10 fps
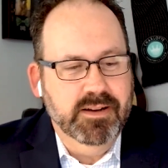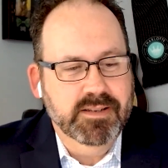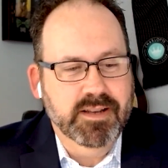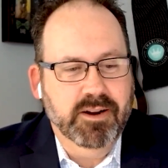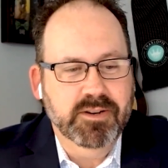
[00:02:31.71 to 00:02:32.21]

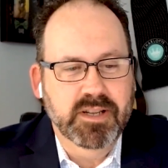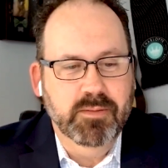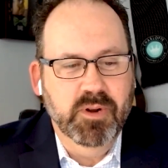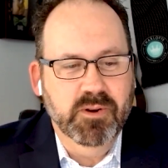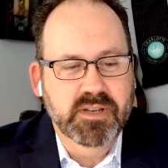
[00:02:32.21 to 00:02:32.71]
soccer
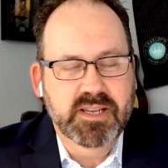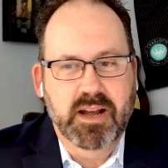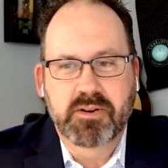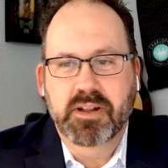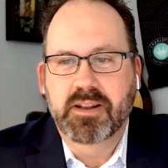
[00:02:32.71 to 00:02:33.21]
team here in
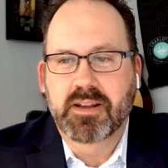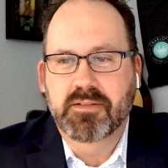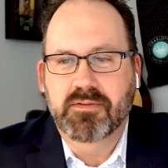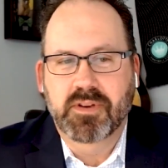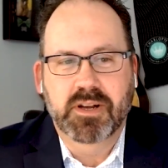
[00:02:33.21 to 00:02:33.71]
town, and
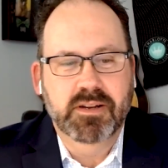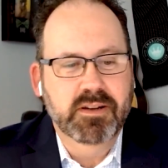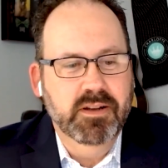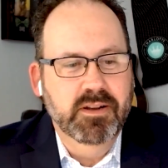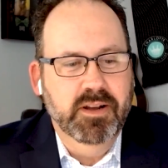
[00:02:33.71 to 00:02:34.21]
have
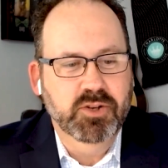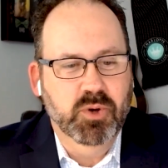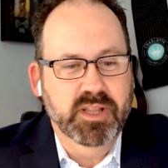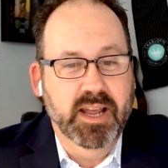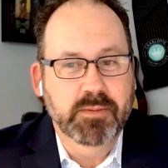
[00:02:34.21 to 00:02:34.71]

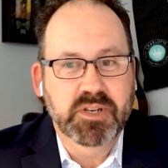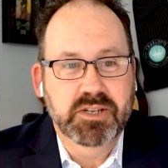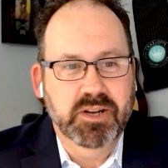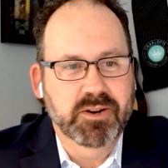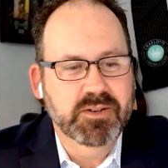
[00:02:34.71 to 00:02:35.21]
enjoyed the games this year.